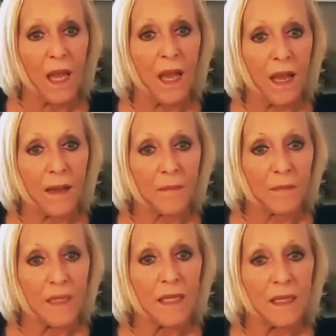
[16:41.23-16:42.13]

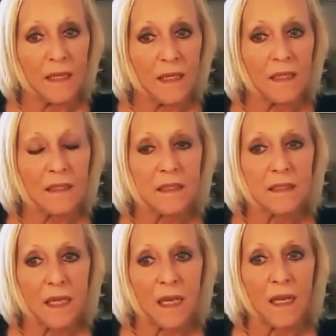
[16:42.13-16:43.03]
um, it,
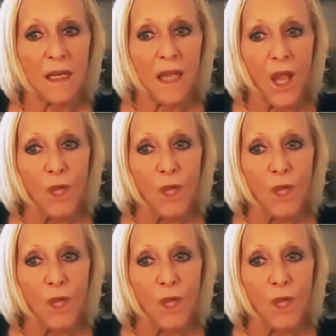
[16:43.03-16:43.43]
it's uh,